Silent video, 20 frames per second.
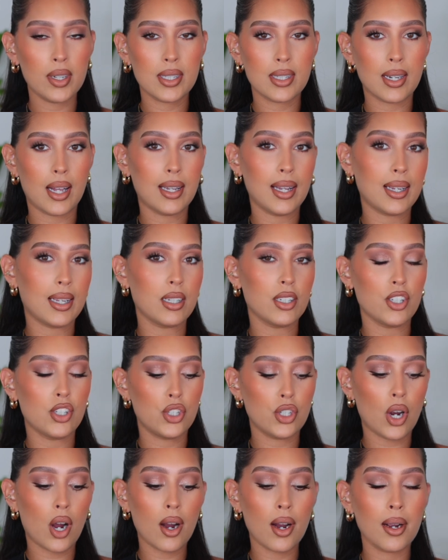it's not like in a
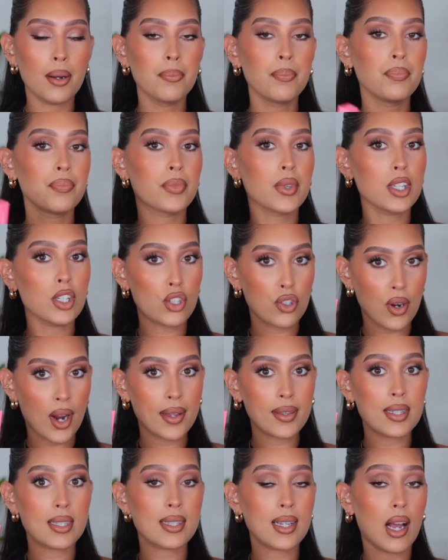jar,
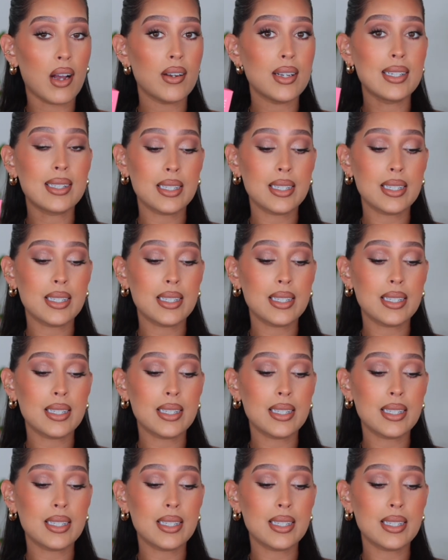try this out.